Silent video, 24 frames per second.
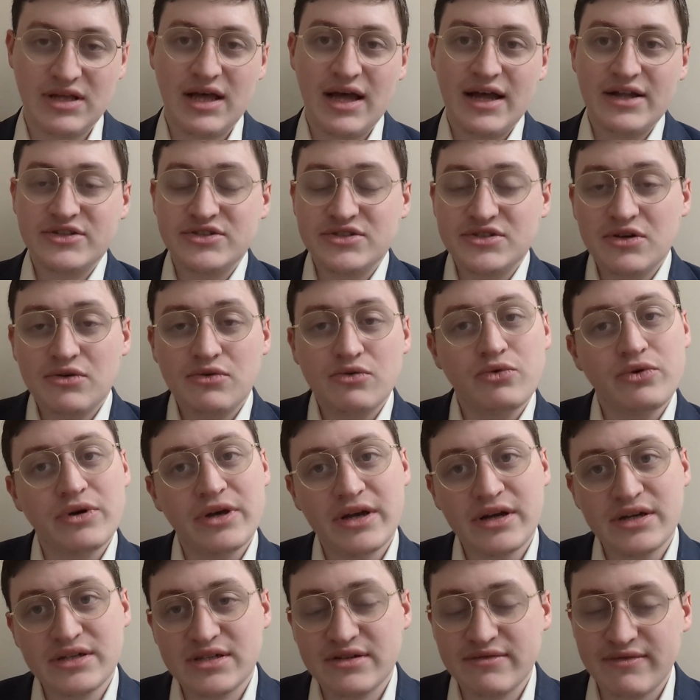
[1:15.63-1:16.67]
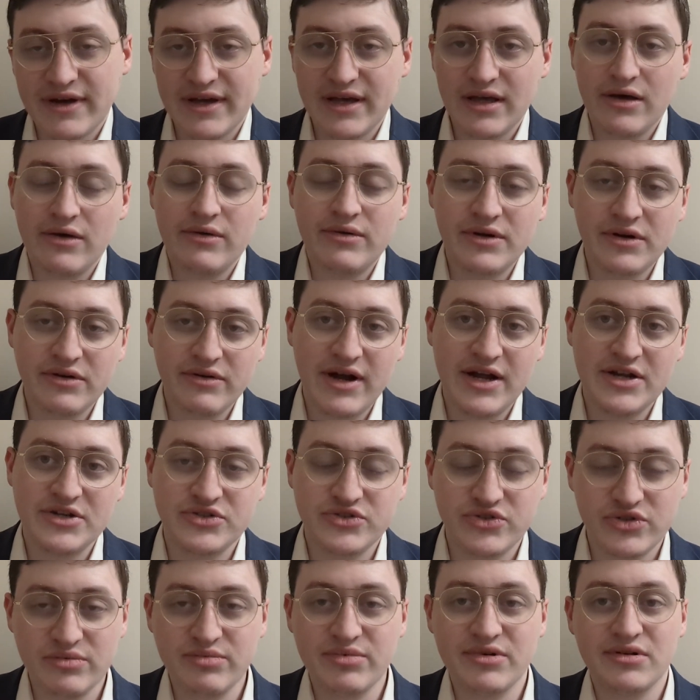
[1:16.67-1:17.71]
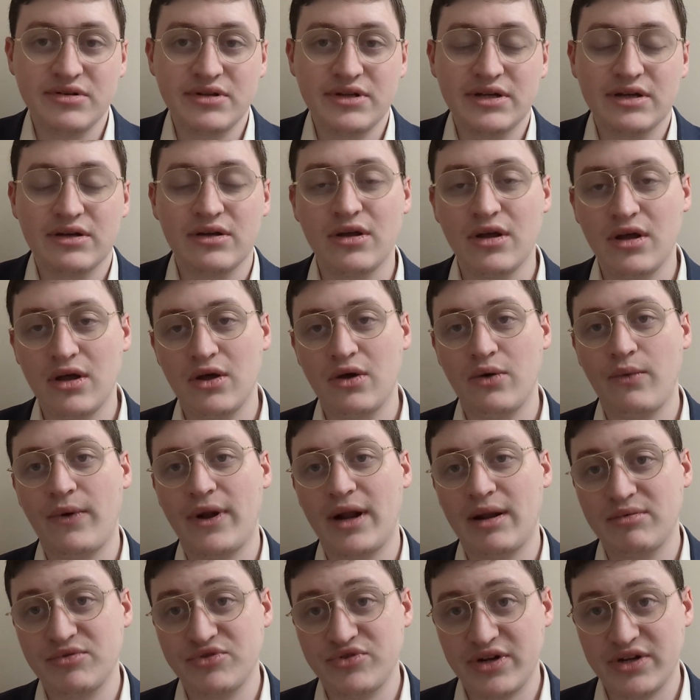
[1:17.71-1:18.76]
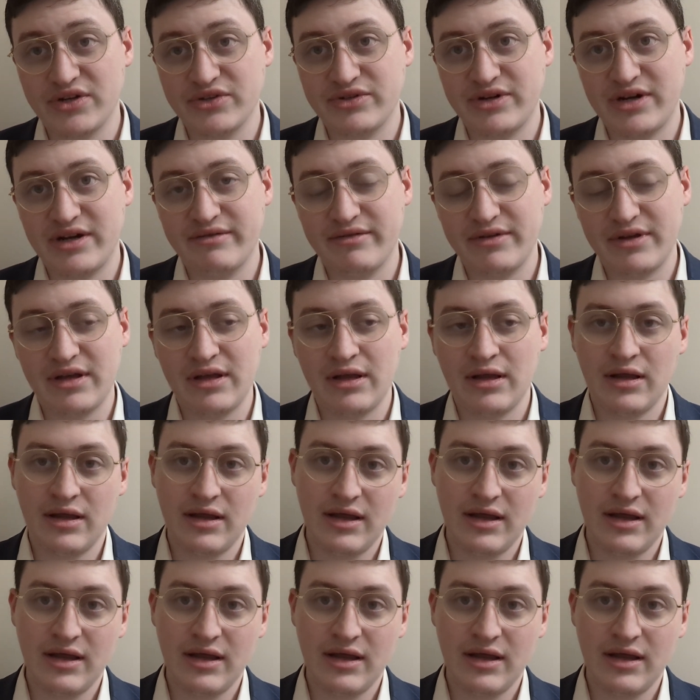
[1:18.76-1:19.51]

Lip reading: And so who cares if I go and crash into a building when I'm drunk driving